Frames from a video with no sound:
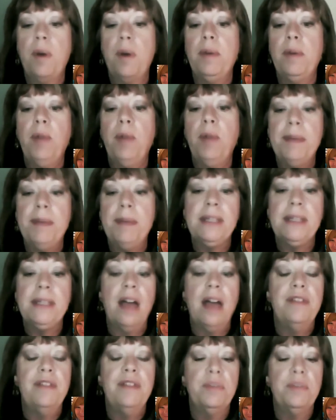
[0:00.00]
website
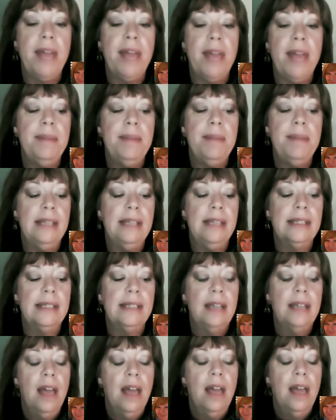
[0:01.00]
for rabies,
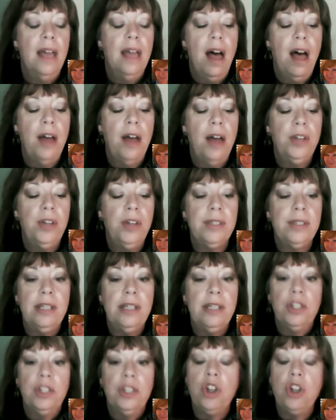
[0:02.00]
you'll see a
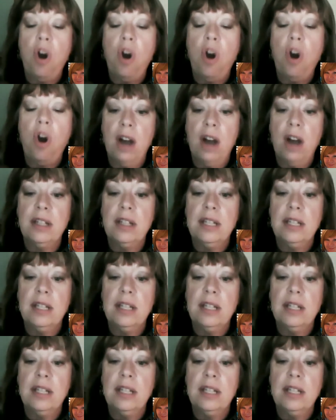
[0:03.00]
chart,